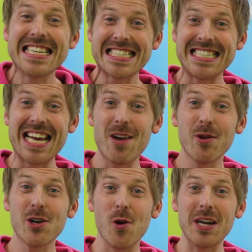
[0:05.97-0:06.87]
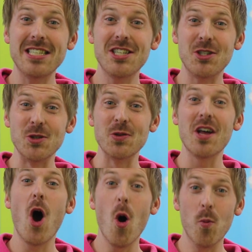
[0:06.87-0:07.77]
Today we're going to do
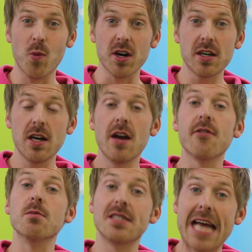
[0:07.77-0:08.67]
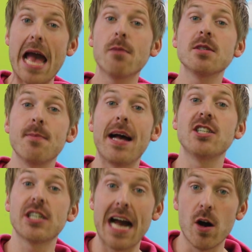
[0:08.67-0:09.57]
the homework from Sam's
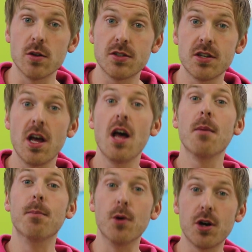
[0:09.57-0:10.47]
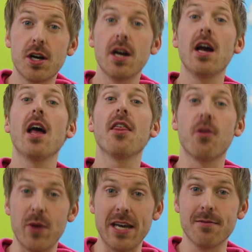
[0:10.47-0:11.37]
Magic House, Book
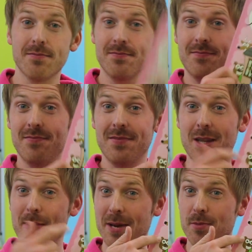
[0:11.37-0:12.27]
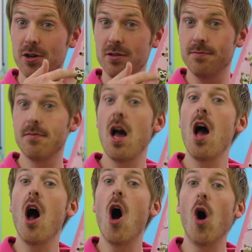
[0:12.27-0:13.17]
3, the Pink Book.
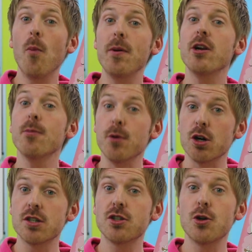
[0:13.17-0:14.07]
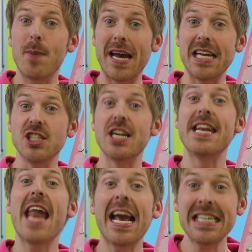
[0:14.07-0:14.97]
Open your books to page
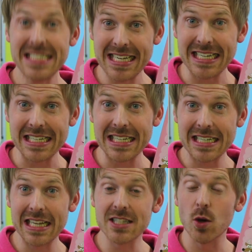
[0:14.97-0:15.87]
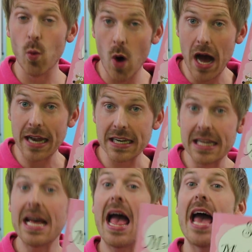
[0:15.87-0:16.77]
19, the 1
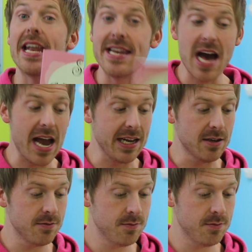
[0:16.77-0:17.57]
and the 9.